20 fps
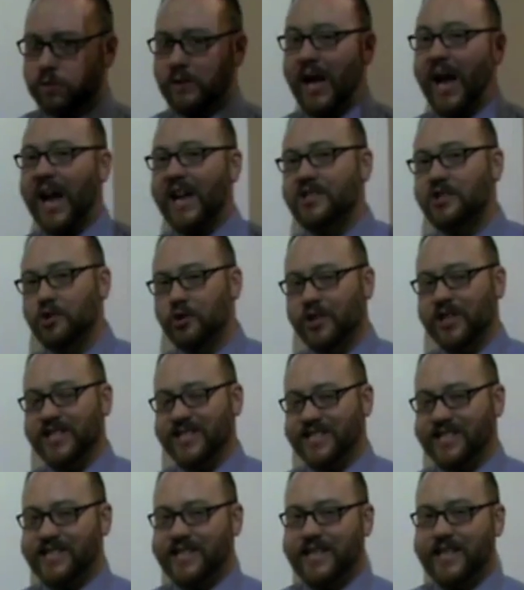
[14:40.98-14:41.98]
As you can
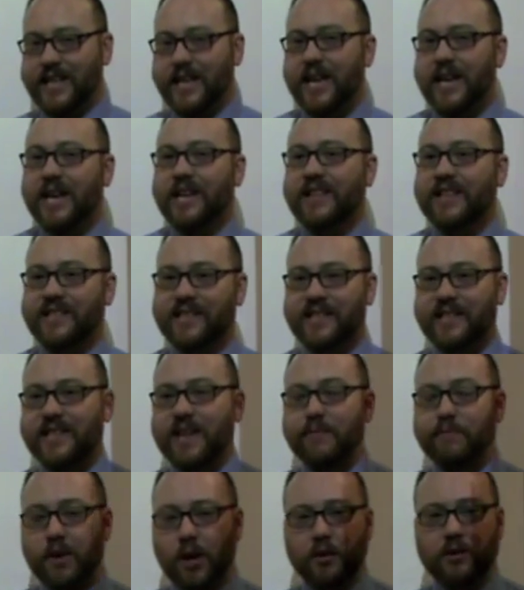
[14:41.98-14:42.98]
see, this is
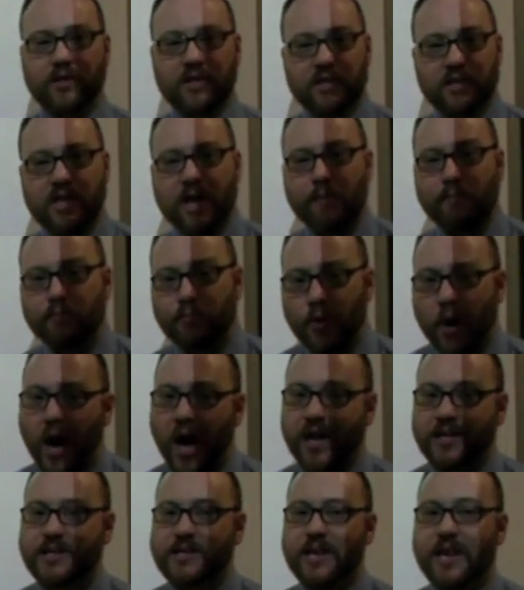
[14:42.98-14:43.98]
a multi-step
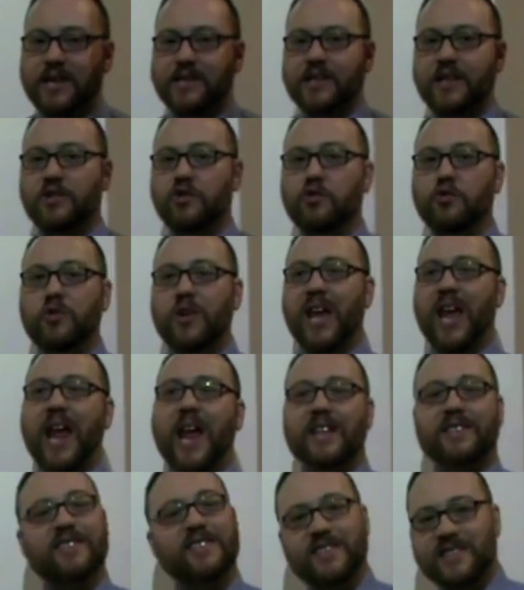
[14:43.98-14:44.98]
process, and you
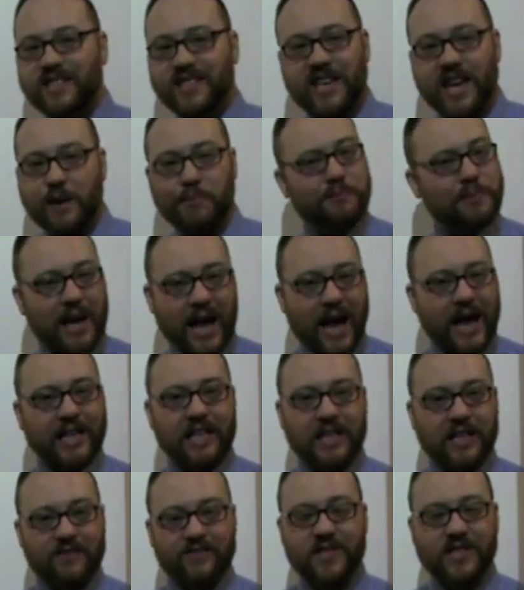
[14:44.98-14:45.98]
can't skip
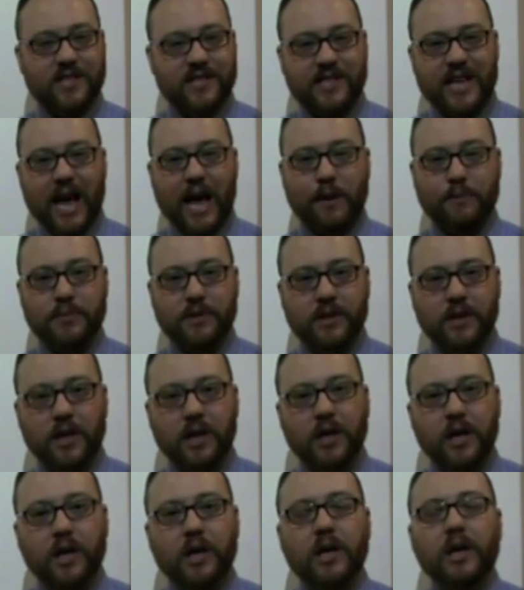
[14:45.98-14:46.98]
any of the steps.
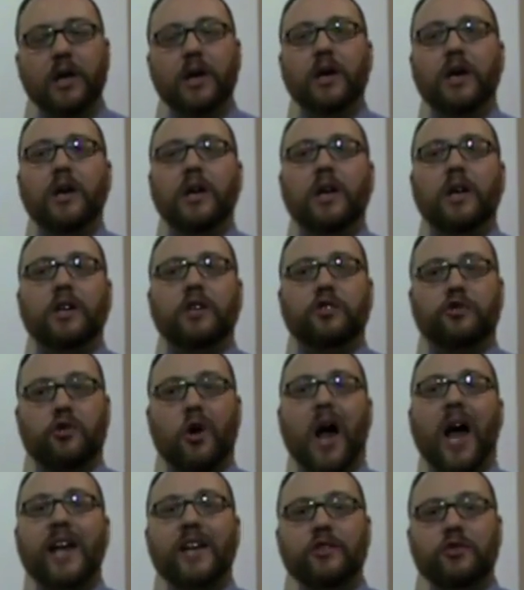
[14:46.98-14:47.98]

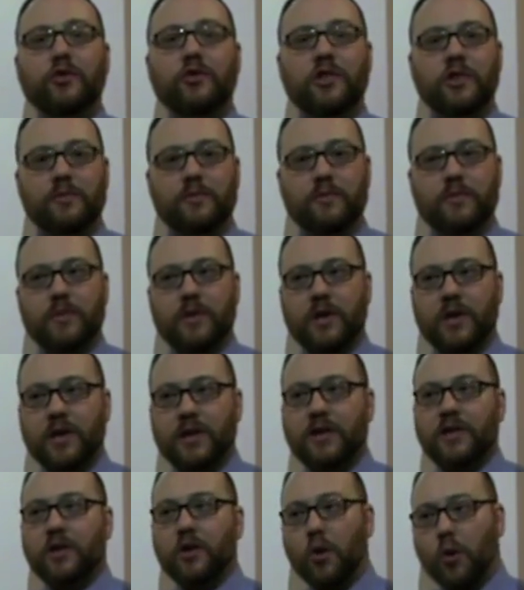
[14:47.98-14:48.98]
Try and do them
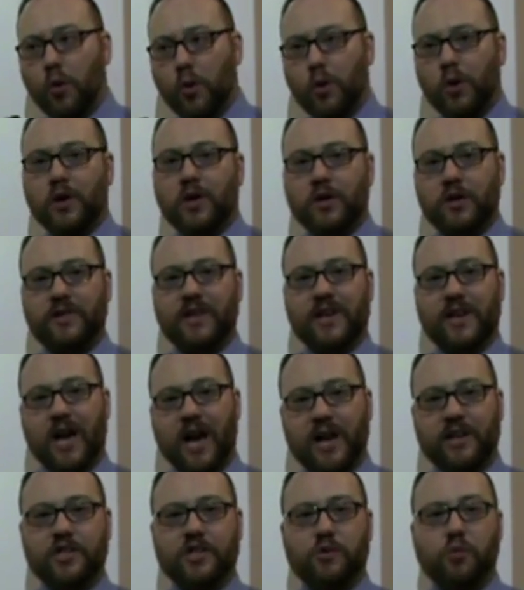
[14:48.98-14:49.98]
in the order that
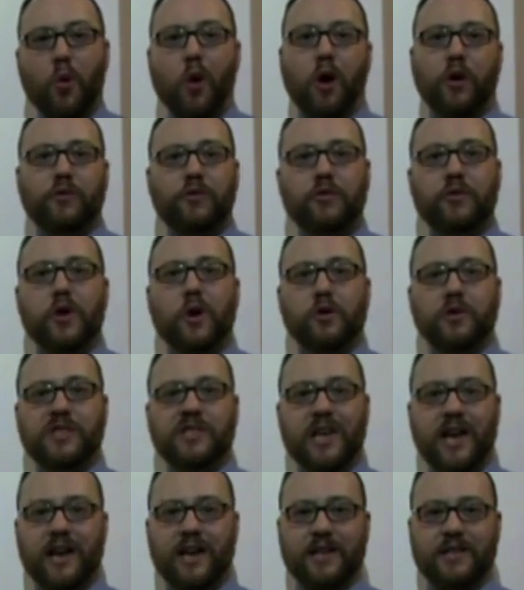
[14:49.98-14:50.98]
I just walked through those
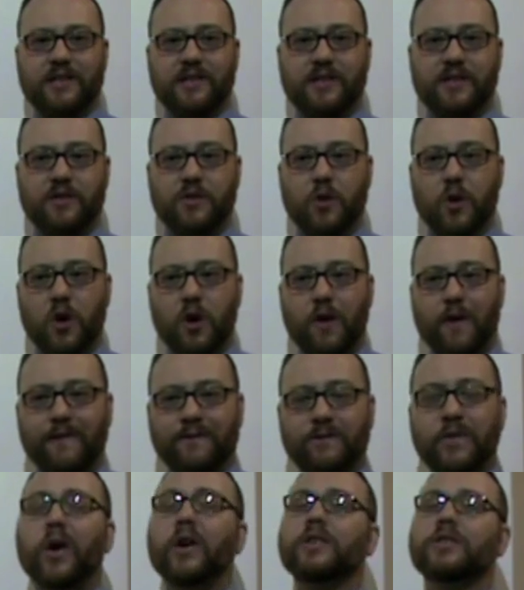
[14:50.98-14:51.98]
sentences.
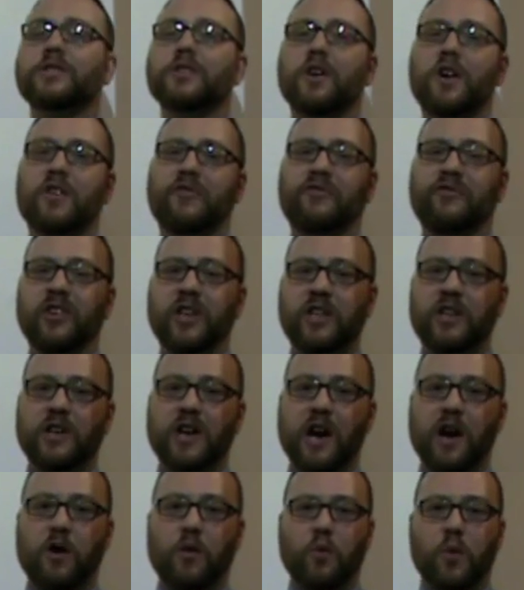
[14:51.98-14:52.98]
First off, figure
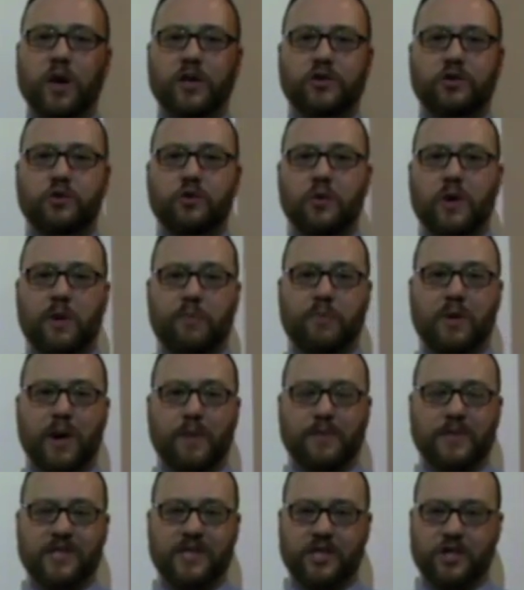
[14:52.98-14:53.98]
out what two-way
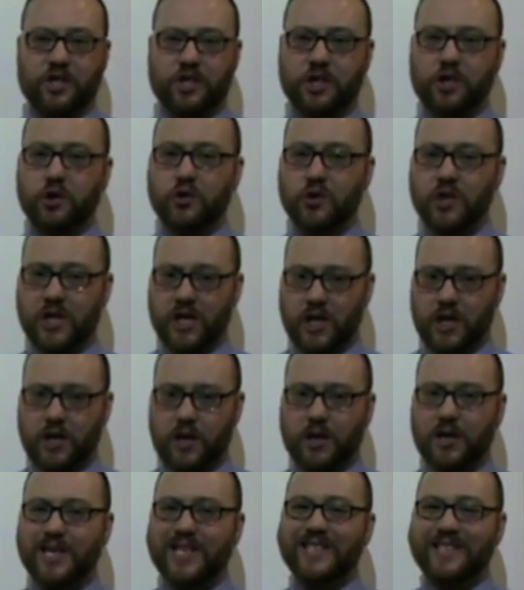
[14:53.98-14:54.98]
preposition you need.
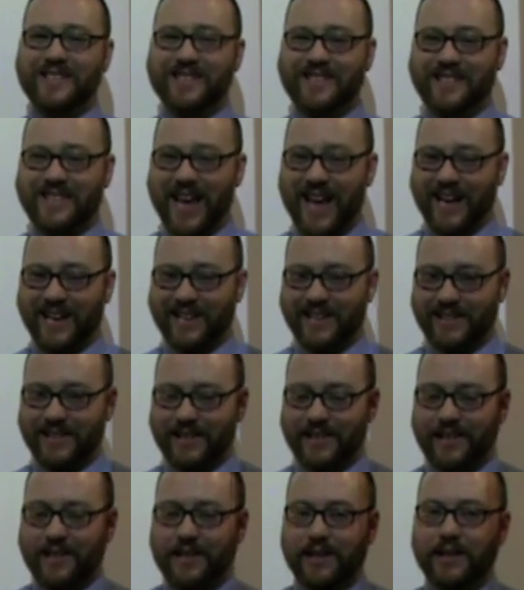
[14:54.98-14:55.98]
Secondly,